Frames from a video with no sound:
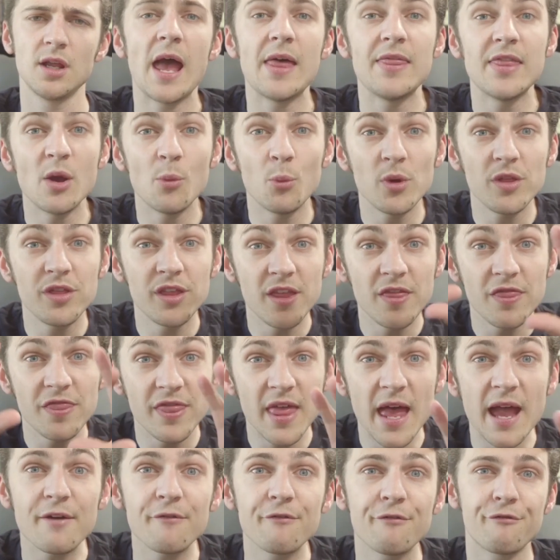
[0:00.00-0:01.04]
And then within
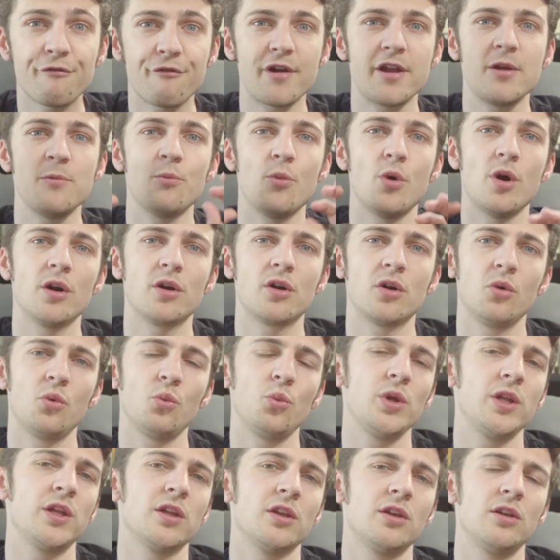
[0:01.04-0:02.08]
that framework,
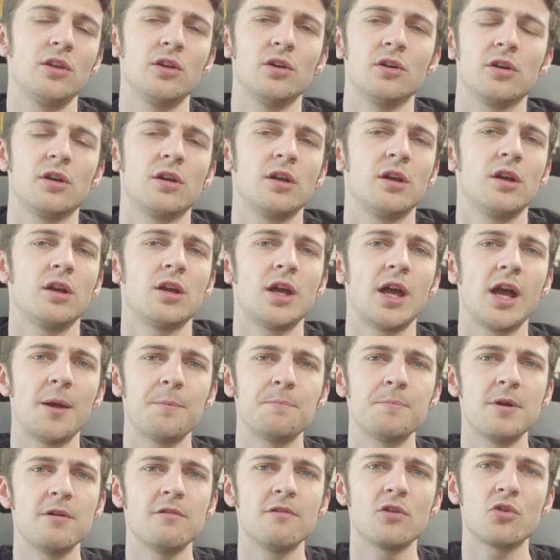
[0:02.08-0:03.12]
we can look at
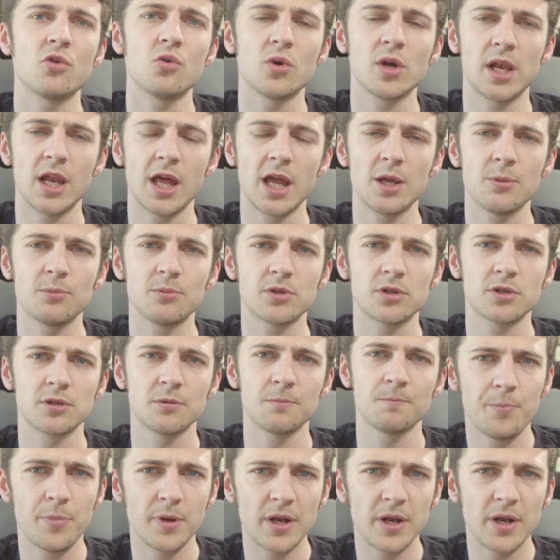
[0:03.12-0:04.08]
miracle claims.